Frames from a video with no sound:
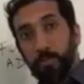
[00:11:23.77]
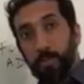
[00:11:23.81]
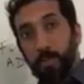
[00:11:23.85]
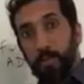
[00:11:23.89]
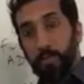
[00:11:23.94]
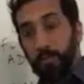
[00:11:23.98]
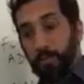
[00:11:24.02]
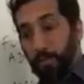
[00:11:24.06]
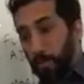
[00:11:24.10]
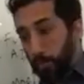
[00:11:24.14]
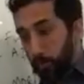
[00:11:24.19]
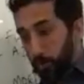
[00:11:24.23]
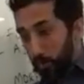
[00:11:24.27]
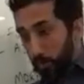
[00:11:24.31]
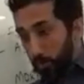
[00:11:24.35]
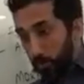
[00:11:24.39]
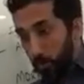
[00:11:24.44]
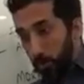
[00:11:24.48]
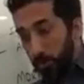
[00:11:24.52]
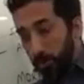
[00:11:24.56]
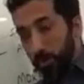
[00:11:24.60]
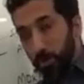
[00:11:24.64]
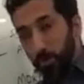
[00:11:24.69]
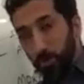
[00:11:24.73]
and they're actually
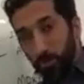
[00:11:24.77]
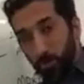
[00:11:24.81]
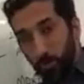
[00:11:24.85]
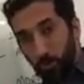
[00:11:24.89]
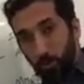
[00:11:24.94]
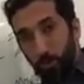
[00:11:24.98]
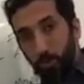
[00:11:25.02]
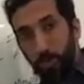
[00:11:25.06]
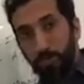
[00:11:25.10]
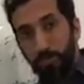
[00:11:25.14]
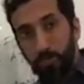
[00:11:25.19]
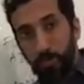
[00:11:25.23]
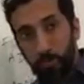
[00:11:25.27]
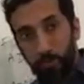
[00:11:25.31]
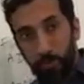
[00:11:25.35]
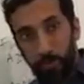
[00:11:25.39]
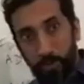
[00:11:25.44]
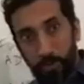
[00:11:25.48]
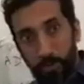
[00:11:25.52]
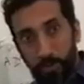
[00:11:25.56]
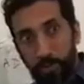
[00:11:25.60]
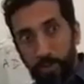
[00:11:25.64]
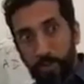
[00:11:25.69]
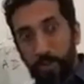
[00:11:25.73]
walking you through every
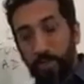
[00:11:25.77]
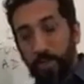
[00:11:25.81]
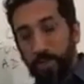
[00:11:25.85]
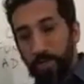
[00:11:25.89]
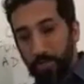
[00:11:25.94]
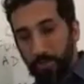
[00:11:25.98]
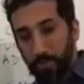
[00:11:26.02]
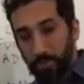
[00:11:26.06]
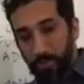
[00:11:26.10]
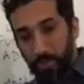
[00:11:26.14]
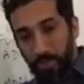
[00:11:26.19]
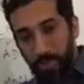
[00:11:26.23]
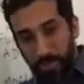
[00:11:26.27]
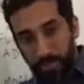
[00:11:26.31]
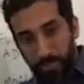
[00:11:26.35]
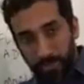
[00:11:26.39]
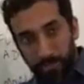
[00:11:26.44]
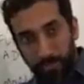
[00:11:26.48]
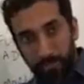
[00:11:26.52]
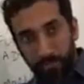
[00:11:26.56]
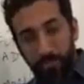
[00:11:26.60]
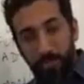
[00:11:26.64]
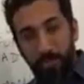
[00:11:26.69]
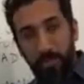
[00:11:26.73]
word and tying
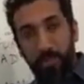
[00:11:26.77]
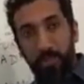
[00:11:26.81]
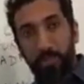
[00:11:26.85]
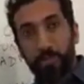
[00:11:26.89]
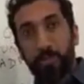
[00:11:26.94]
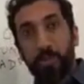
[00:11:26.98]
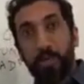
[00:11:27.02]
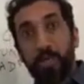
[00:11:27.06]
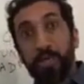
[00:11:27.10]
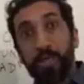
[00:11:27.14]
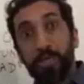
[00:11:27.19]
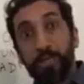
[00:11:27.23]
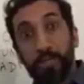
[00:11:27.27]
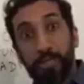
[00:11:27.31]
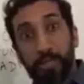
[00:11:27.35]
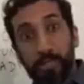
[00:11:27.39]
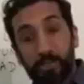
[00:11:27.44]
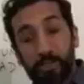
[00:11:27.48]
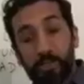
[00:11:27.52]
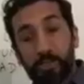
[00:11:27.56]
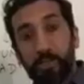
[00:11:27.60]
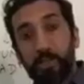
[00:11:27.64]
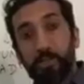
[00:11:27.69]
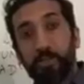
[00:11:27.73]
them together, and
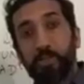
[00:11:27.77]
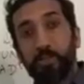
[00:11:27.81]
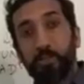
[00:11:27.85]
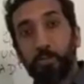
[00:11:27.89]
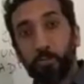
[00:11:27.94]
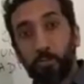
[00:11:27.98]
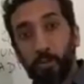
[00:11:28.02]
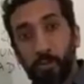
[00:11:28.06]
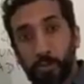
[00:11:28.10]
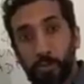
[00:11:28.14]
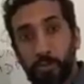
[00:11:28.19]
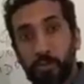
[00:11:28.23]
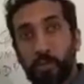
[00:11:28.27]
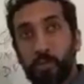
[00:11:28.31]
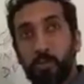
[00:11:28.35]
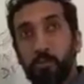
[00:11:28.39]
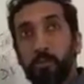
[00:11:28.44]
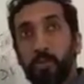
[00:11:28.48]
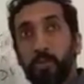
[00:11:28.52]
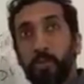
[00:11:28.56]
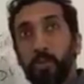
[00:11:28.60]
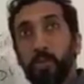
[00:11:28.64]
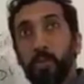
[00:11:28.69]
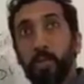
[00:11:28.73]
lessons and wisdom
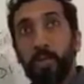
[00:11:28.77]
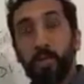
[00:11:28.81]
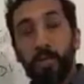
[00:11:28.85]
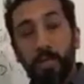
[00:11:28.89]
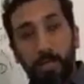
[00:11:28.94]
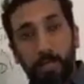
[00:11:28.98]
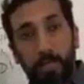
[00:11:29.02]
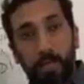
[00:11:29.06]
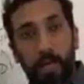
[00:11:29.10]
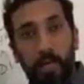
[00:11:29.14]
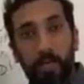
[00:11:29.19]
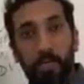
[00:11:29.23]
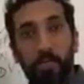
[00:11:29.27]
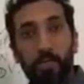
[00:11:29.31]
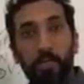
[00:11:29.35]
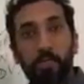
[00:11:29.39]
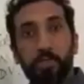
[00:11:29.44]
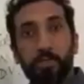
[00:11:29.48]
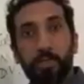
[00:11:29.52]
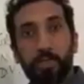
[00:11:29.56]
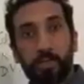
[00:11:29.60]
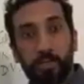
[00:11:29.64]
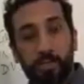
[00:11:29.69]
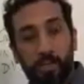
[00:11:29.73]
and
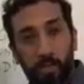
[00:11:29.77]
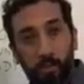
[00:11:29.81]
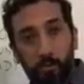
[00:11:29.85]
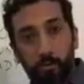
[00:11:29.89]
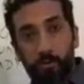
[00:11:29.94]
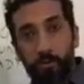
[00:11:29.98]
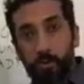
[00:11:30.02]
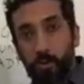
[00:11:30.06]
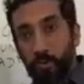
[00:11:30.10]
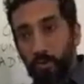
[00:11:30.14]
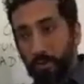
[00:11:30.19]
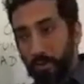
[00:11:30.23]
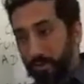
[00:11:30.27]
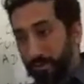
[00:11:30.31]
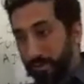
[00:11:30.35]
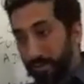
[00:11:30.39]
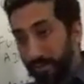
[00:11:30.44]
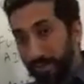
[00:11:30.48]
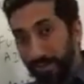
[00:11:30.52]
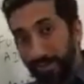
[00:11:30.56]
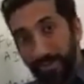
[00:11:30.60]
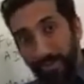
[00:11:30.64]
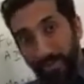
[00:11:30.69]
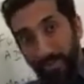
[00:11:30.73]
guidance and counsel is
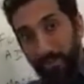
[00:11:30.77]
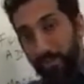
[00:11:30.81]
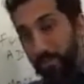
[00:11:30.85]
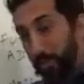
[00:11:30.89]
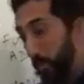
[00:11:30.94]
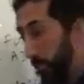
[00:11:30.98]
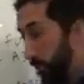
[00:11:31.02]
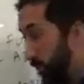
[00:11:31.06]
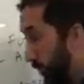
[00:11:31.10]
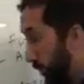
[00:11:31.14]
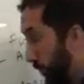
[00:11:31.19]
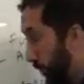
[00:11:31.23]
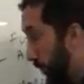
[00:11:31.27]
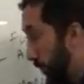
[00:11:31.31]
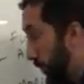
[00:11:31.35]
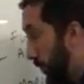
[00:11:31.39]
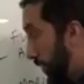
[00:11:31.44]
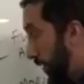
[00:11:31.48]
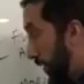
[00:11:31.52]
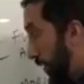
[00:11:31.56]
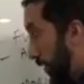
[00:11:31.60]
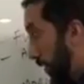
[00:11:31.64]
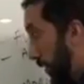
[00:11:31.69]
connected to